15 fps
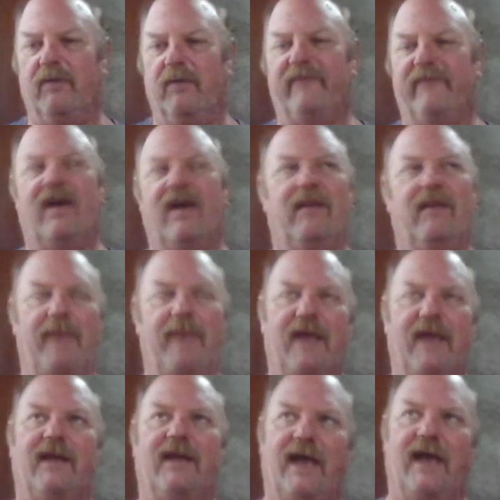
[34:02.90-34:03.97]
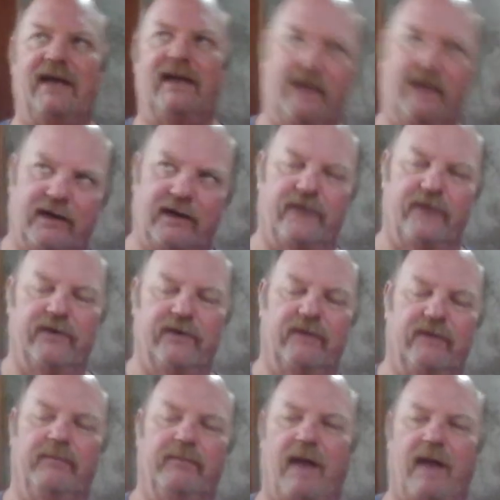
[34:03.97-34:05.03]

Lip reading: I've got to make a net in another